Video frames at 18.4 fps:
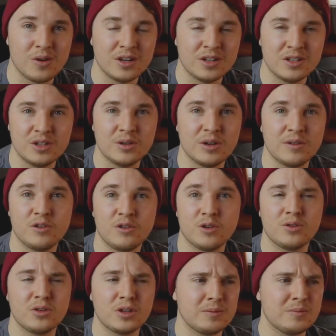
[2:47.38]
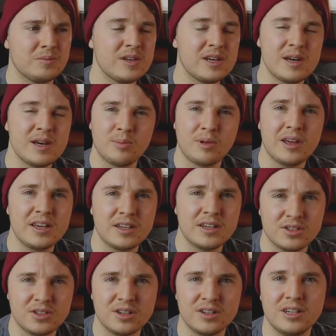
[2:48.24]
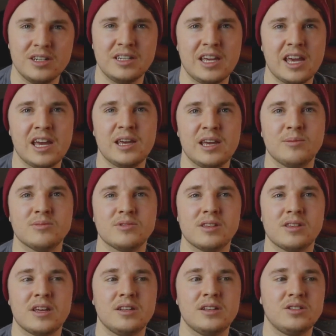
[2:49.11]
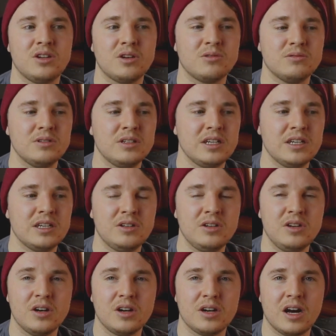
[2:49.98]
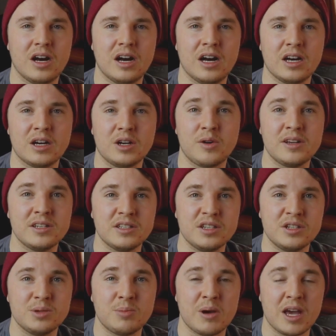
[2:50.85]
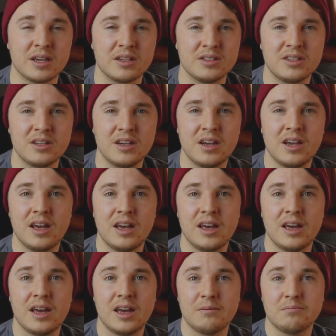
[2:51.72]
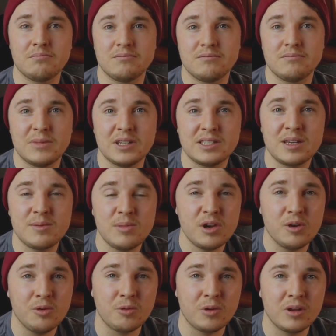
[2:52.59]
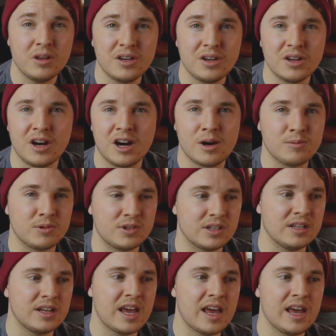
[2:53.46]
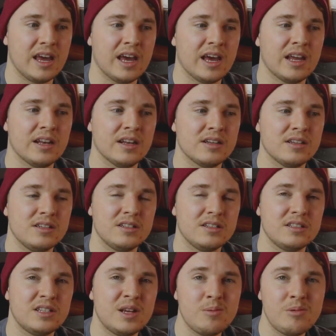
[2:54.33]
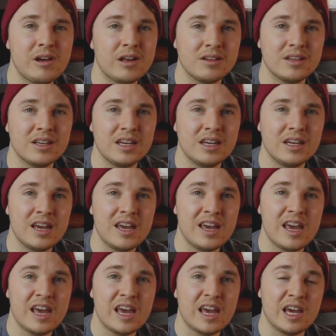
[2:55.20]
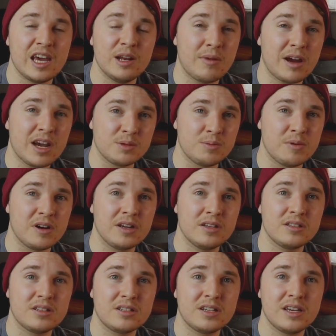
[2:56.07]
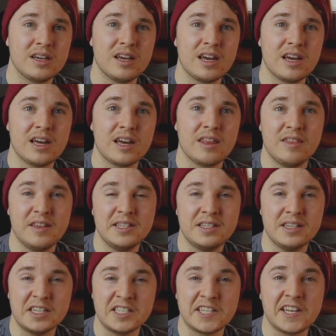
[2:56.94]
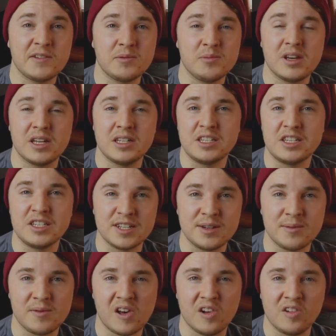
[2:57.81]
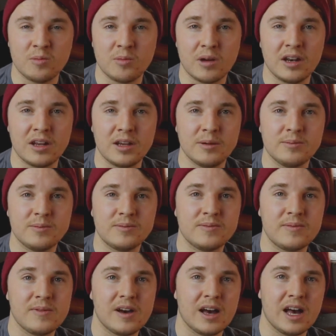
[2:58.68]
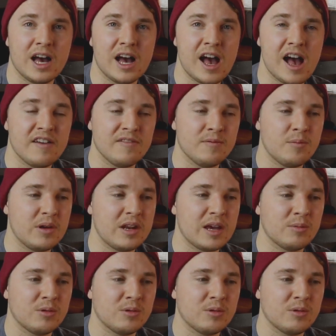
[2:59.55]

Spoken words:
do. If you're only playing certain games that don't need crazy specs, this can be a really good option, and typically, in my experience, this has saved me a decent amount of money. I've been able